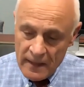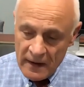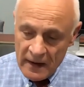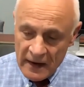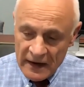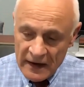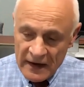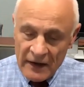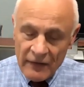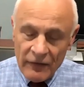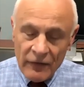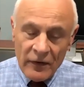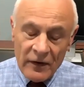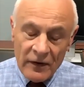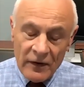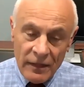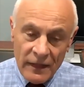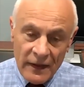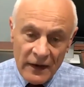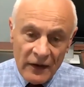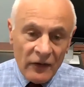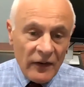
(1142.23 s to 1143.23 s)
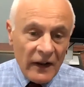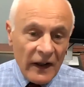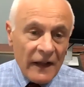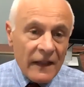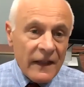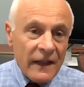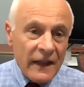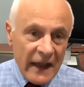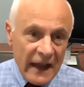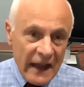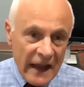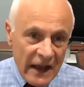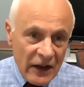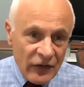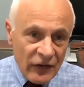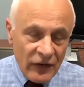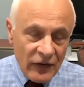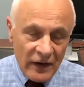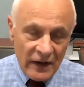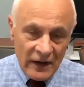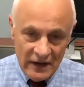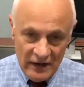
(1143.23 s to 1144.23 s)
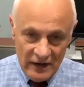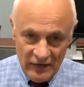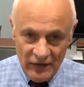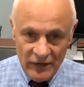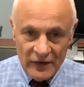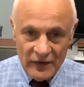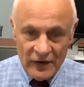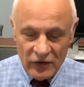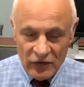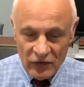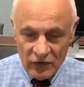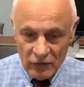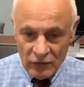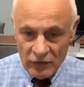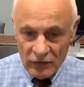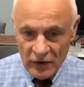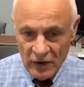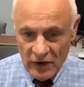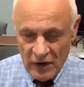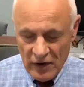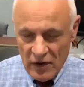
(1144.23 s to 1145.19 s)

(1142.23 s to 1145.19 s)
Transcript: and even things like the Aging Institute